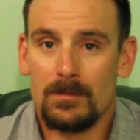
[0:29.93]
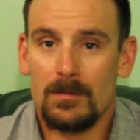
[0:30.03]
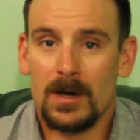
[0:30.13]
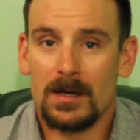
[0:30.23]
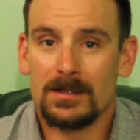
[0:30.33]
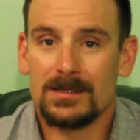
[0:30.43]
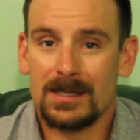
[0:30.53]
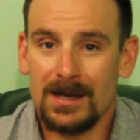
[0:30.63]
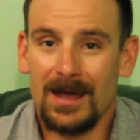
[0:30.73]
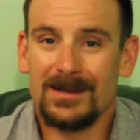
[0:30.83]
But
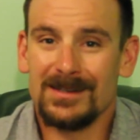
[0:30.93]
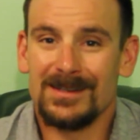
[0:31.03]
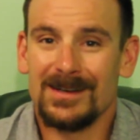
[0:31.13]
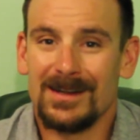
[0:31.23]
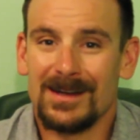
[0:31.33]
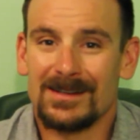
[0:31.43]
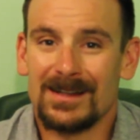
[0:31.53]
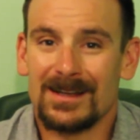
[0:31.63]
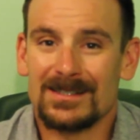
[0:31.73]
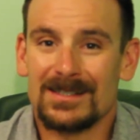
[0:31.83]
tonight I'd
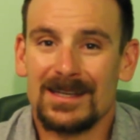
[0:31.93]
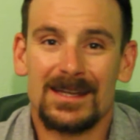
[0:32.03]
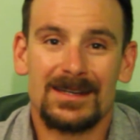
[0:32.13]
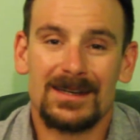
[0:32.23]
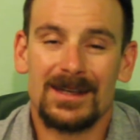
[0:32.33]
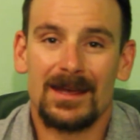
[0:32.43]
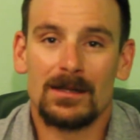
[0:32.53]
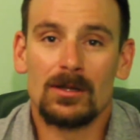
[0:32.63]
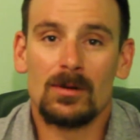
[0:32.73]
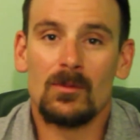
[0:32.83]
like to get a
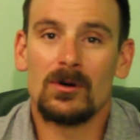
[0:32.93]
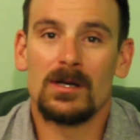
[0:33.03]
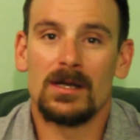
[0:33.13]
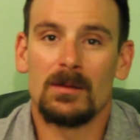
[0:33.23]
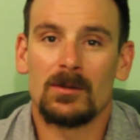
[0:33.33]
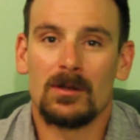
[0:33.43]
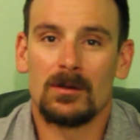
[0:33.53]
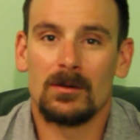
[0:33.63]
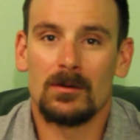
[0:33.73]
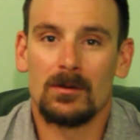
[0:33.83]
little more in depth
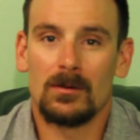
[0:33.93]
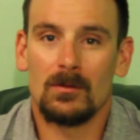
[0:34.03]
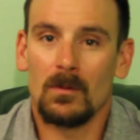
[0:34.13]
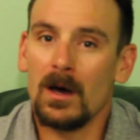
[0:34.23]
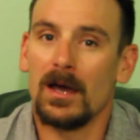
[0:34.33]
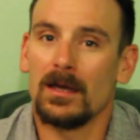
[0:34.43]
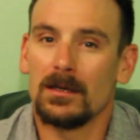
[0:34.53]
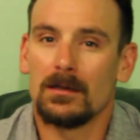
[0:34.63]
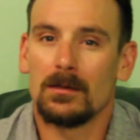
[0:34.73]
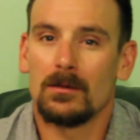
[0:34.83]
on why.
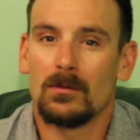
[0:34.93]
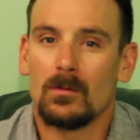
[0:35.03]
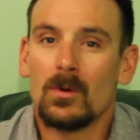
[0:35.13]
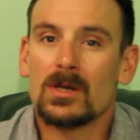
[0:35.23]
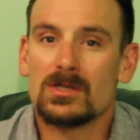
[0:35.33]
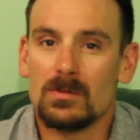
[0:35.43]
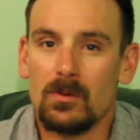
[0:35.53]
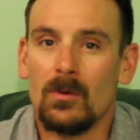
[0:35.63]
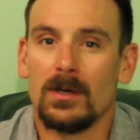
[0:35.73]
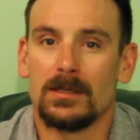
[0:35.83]
What is the
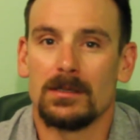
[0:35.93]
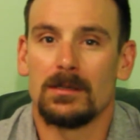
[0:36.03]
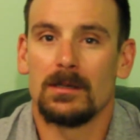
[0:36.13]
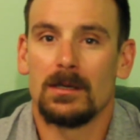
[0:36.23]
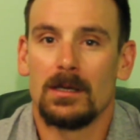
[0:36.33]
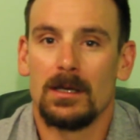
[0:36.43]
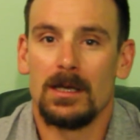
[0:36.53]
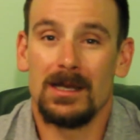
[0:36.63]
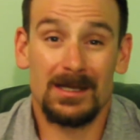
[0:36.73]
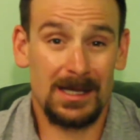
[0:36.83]
point?
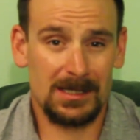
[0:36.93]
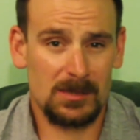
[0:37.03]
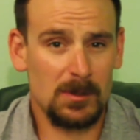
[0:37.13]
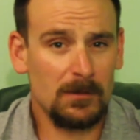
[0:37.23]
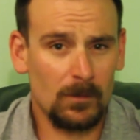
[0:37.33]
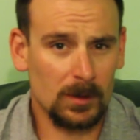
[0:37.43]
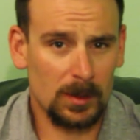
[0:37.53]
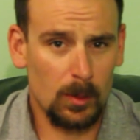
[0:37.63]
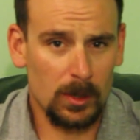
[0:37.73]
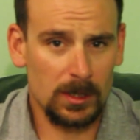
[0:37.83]
And I can't speak for what
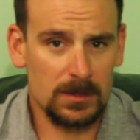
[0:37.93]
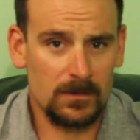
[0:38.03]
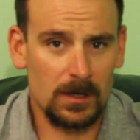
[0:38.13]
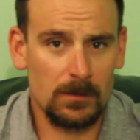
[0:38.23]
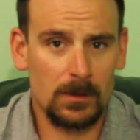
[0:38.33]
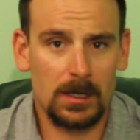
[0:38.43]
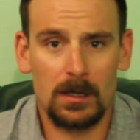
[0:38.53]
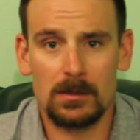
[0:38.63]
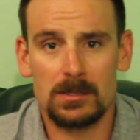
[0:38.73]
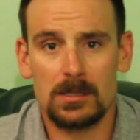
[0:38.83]
the point is for anyone
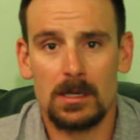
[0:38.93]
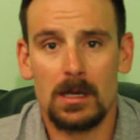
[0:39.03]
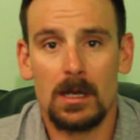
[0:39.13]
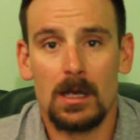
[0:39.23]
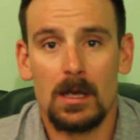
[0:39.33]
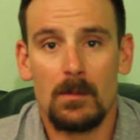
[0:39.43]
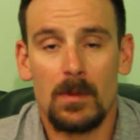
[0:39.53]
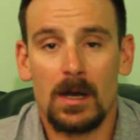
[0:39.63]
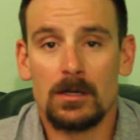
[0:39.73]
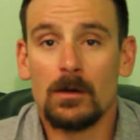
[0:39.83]
else,
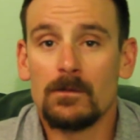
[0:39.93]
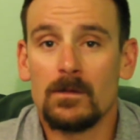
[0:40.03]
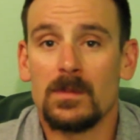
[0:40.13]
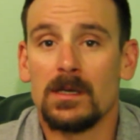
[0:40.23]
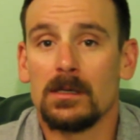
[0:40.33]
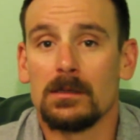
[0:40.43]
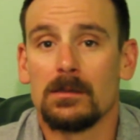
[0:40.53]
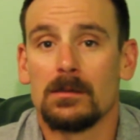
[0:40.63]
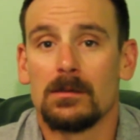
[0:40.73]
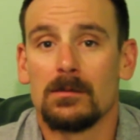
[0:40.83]
but I know for me
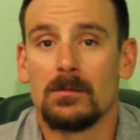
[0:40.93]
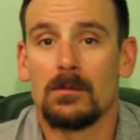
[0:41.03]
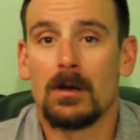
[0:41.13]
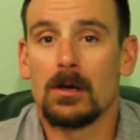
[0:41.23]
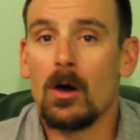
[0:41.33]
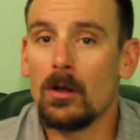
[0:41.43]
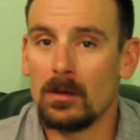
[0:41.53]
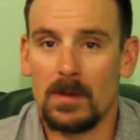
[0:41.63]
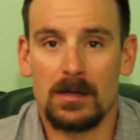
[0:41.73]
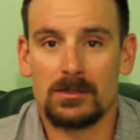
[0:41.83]
what it all
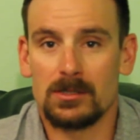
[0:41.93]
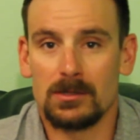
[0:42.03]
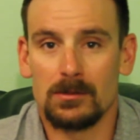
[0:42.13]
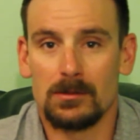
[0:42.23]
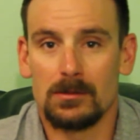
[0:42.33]
amounts to.